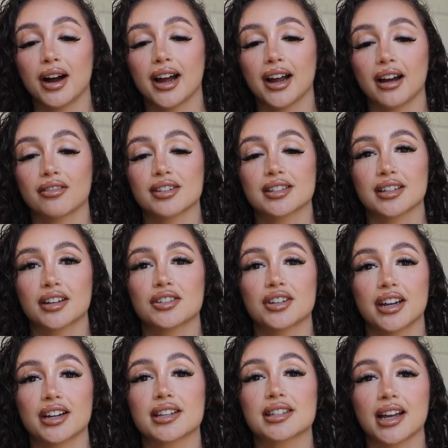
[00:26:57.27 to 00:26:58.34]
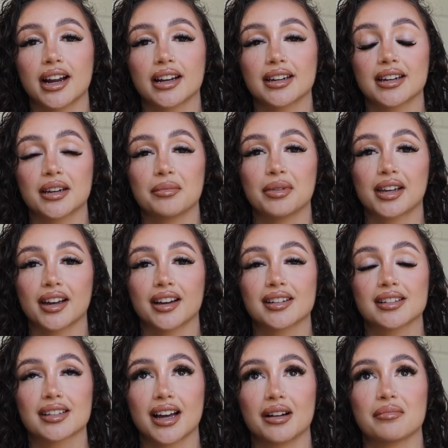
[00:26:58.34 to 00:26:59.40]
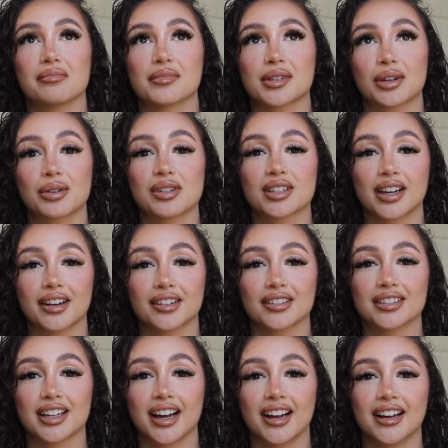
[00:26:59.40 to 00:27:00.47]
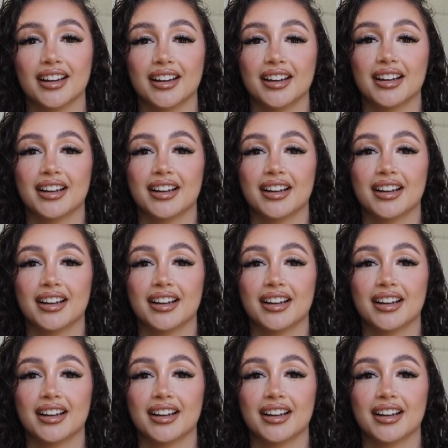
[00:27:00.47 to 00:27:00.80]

I have such anxiety because I'm so scared that